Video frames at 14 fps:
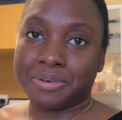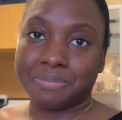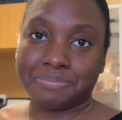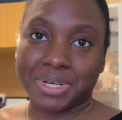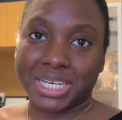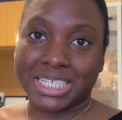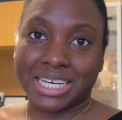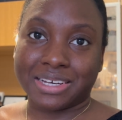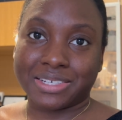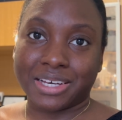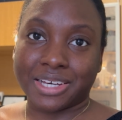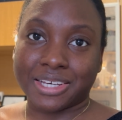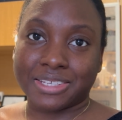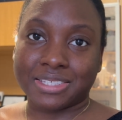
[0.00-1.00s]
But yeah,
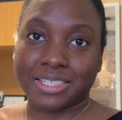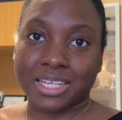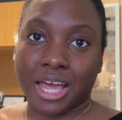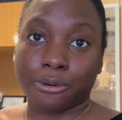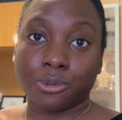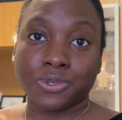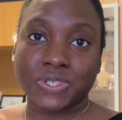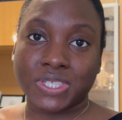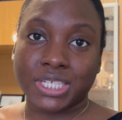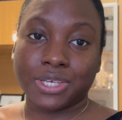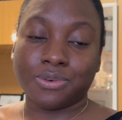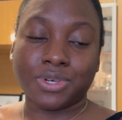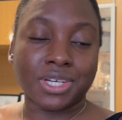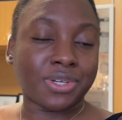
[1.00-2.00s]
guys, I will see
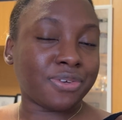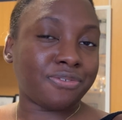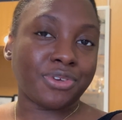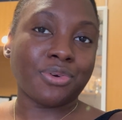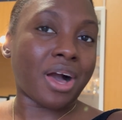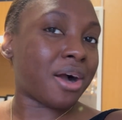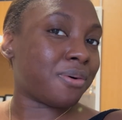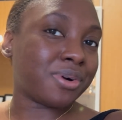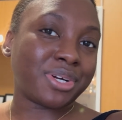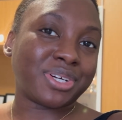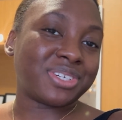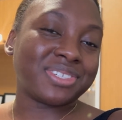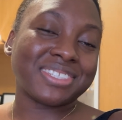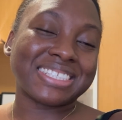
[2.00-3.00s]
you in a few hours.